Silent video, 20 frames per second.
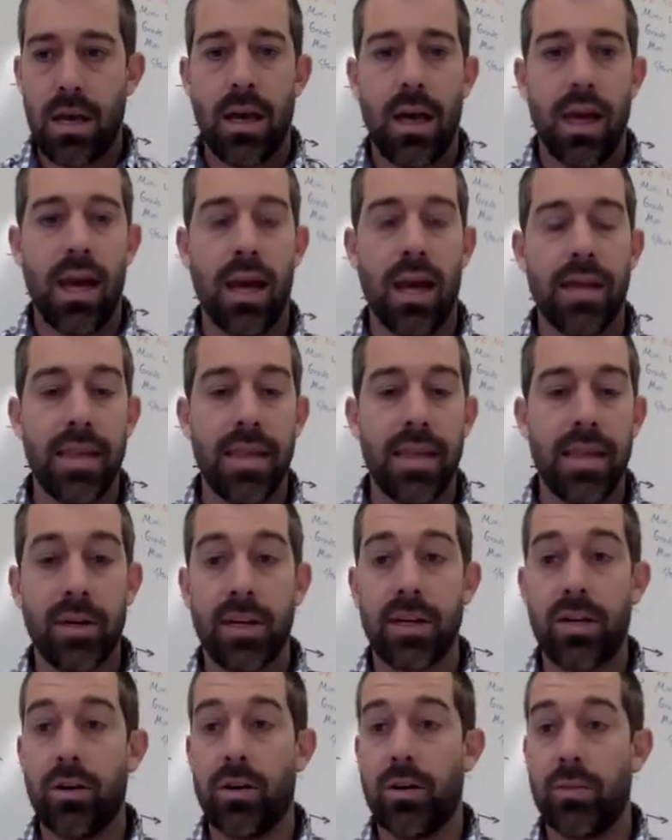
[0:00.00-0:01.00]
And then I'm
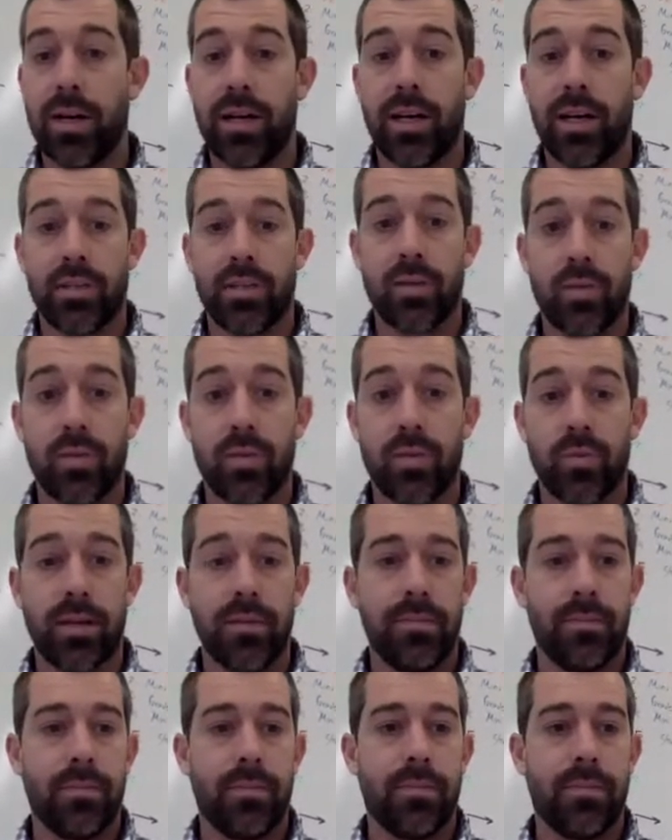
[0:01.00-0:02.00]
going to go to my next week.
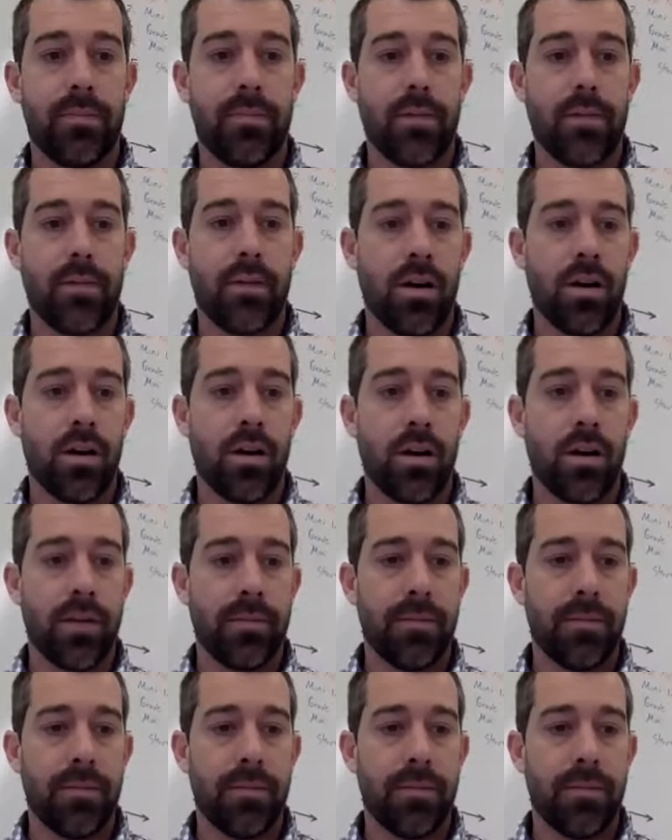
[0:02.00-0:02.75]
All right.